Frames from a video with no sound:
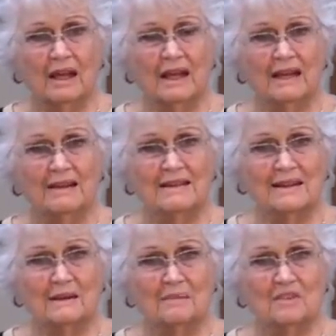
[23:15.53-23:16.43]

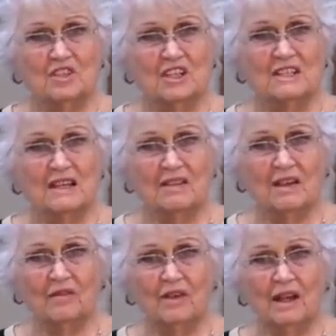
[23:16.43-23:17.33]
And she said
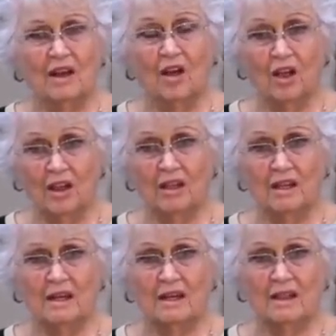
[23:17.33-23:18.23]
that in
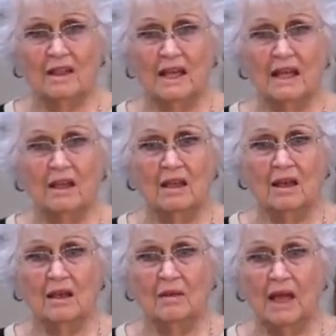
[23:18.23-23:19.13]
Holland, they
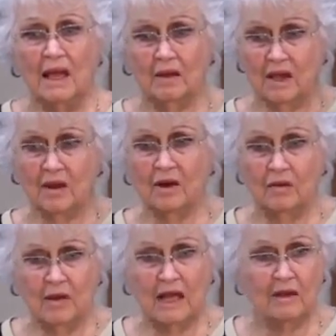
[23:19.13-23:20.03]

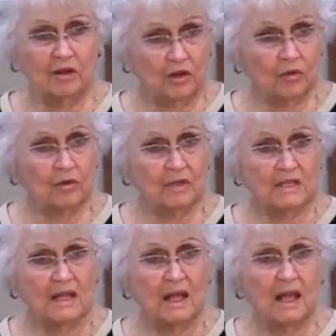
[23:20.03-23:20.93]
had yokes,